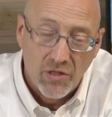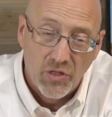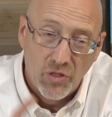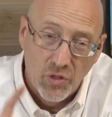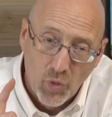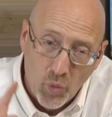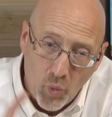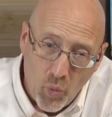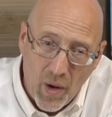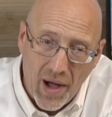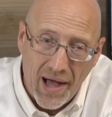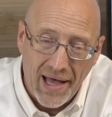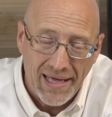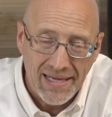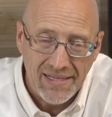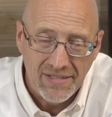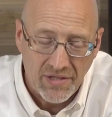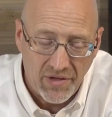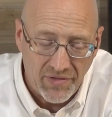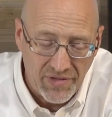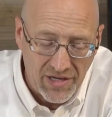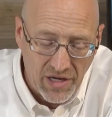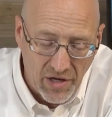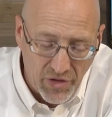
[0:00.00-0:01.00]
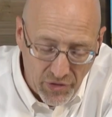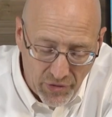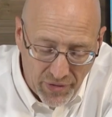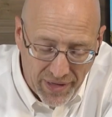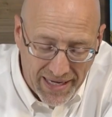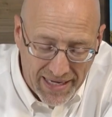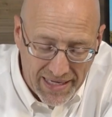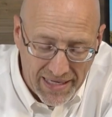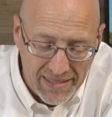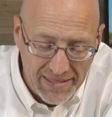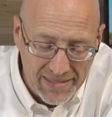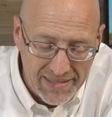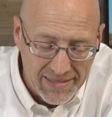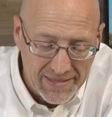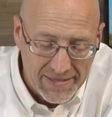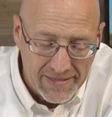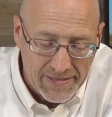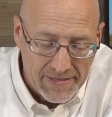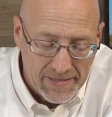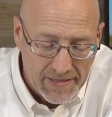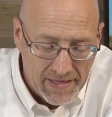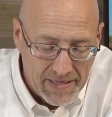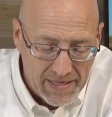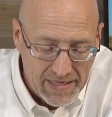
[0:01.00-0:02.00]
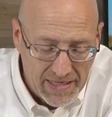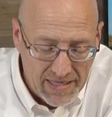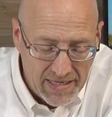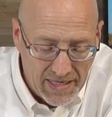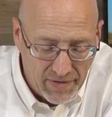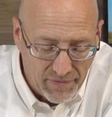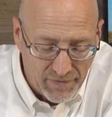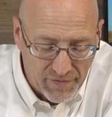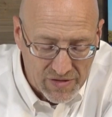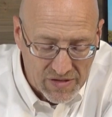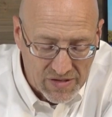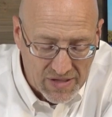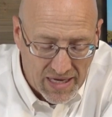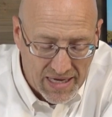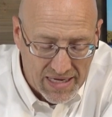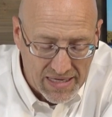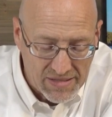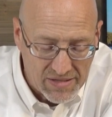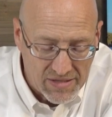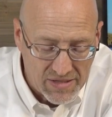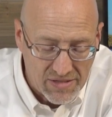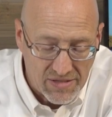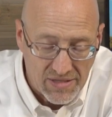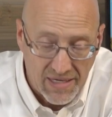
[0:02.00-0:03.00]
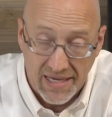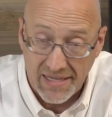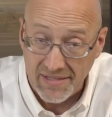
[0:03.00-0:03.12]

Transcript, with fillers: The wise, on the other hand, he emphasizes,